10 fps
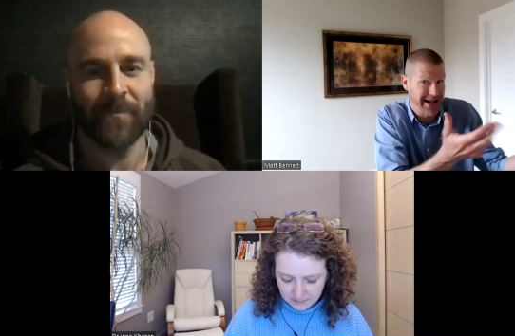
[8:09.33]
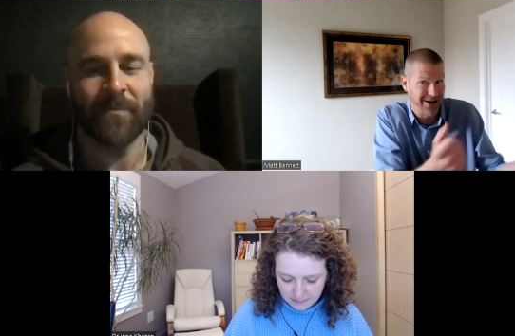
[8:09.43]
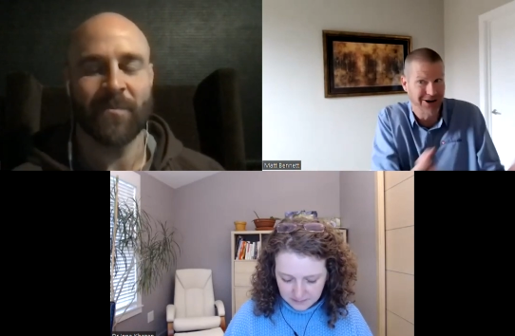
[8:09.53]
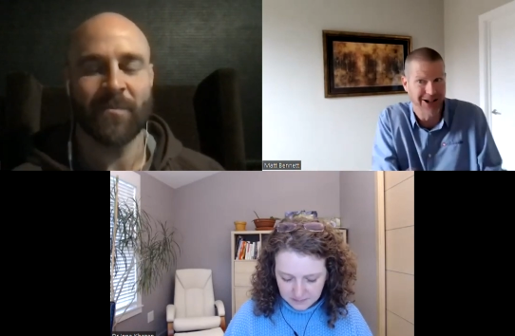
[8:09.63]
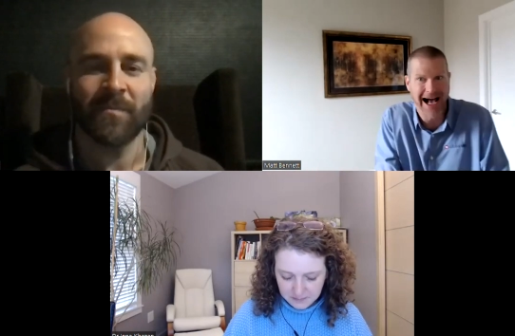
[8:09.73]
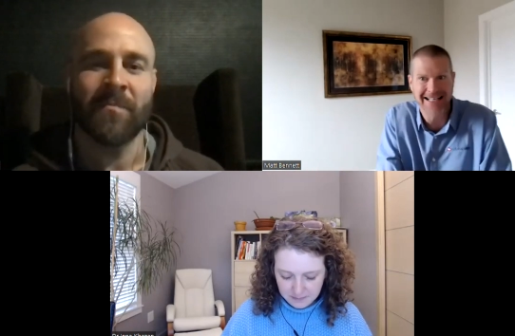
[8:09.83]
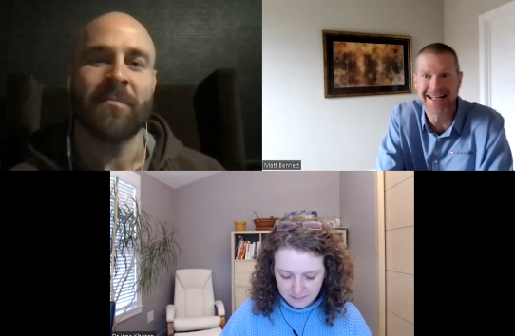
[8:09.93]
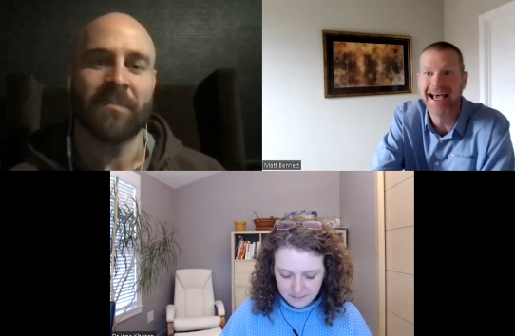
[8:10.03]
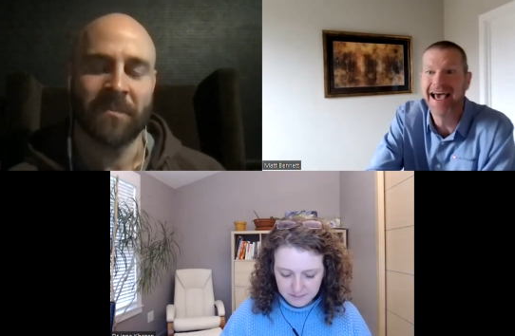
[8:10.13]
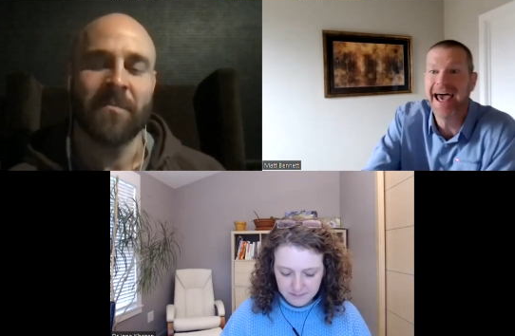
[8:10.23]
Speaker 1: like our
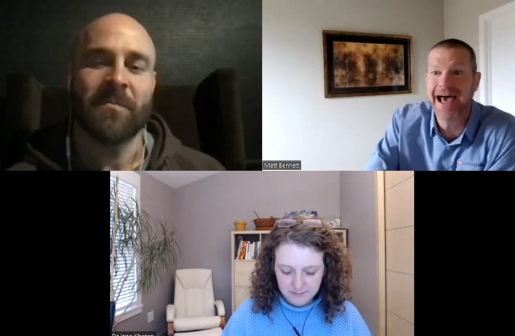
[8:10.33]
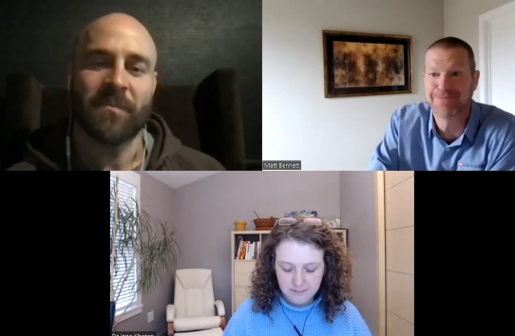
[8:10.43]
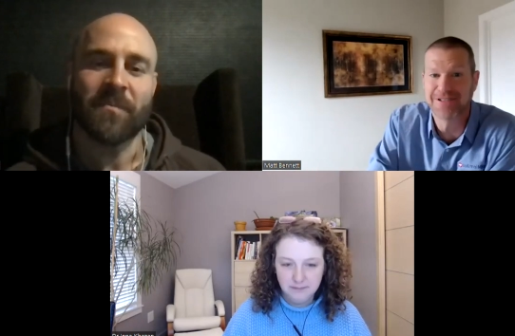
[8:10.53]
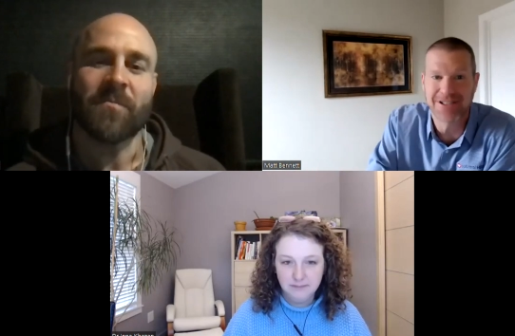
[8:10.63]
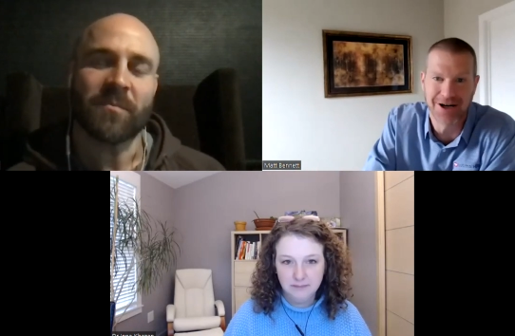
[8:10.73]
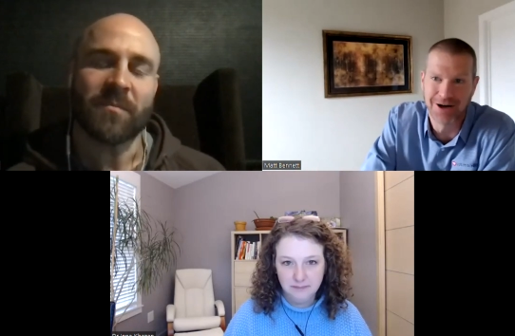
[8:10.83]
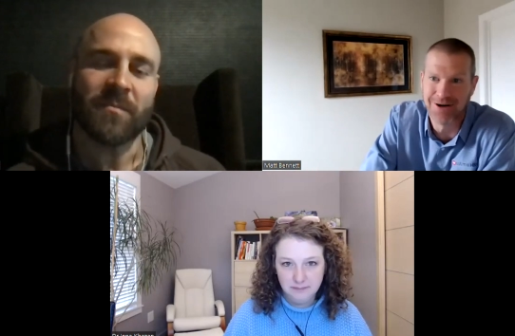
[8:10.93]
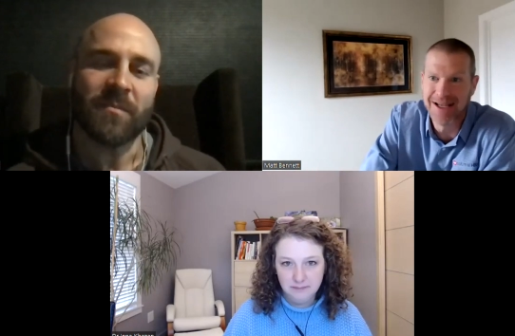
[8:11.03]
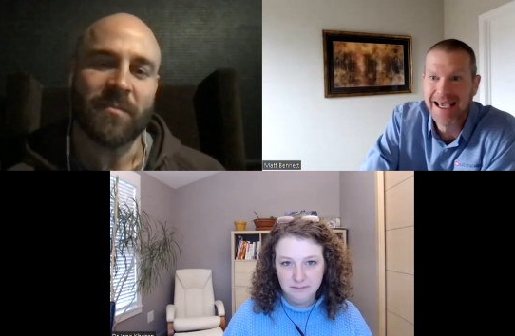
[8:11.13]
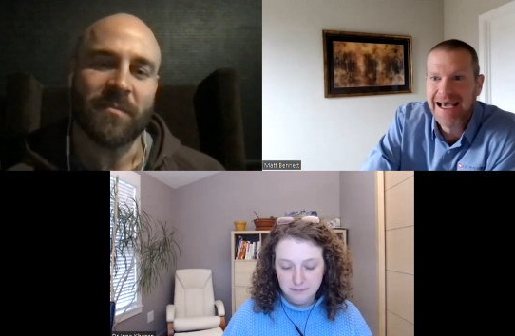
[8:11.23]
last
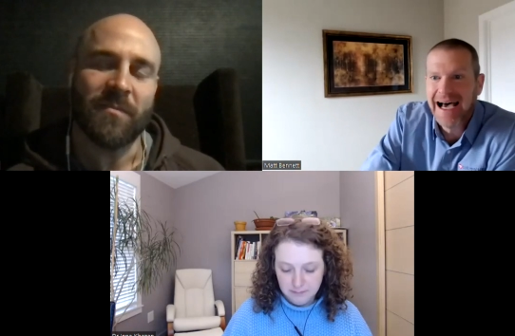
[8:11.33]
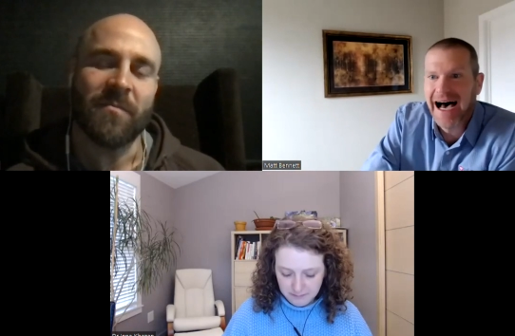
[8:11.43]
episode,